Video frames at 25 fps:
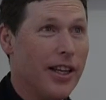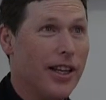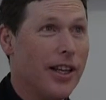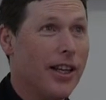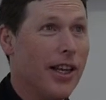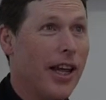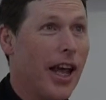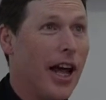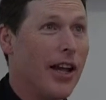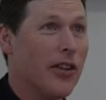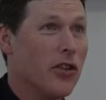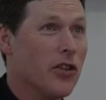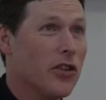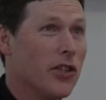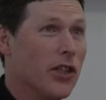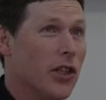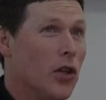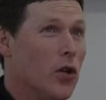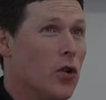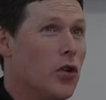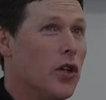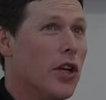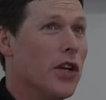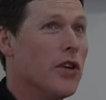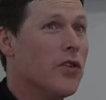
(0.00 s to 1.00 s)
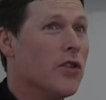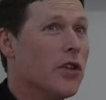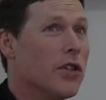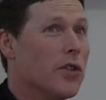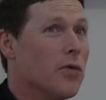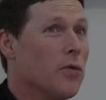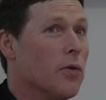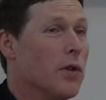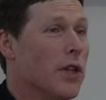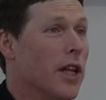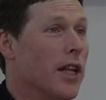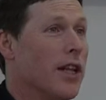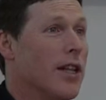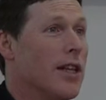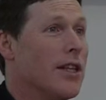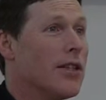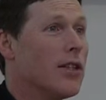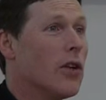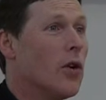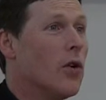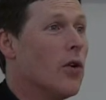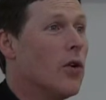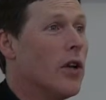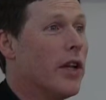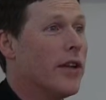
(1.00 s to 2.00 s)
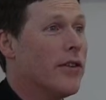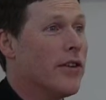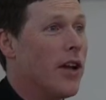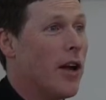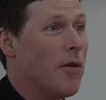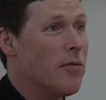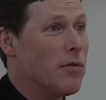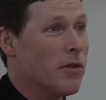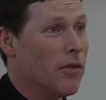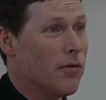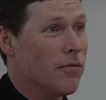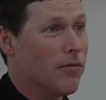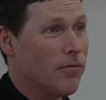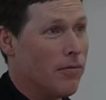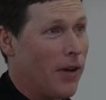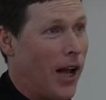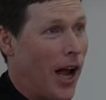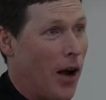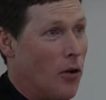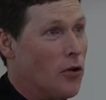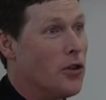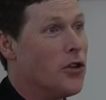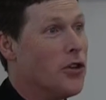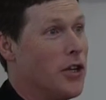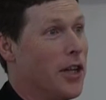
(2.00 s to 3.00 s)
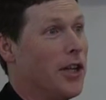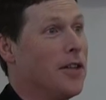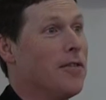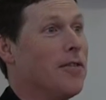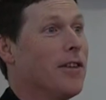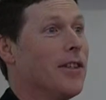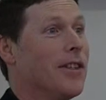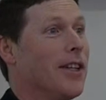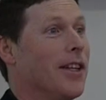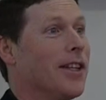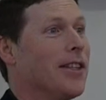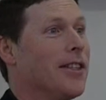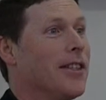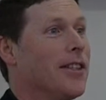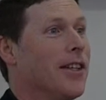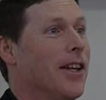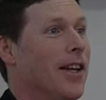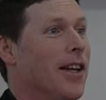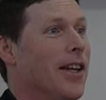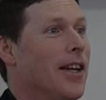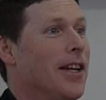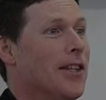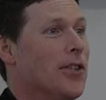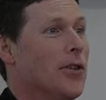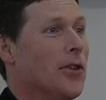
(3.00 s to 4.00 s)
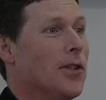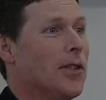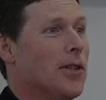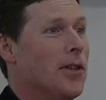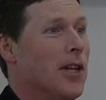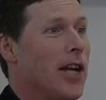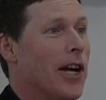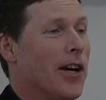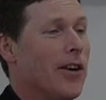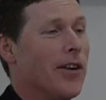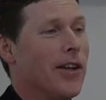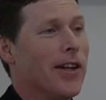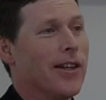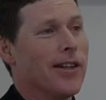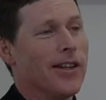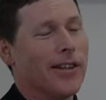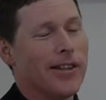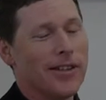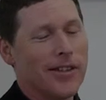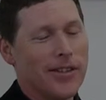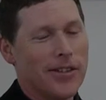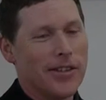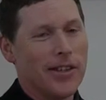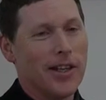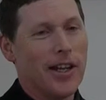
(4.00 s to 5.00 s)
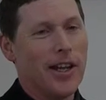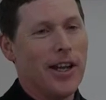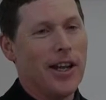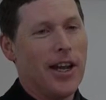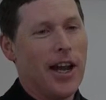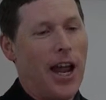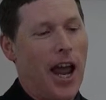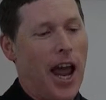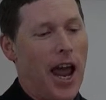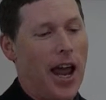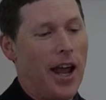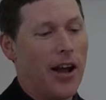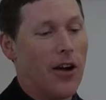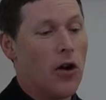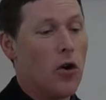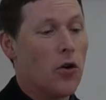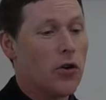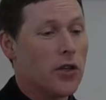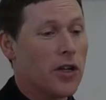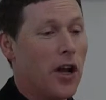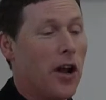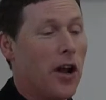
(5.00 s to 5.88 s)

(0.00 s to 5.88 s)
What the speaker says: There's a huge interest within the school in terms of how to teach physics. So it's an area that's, of course,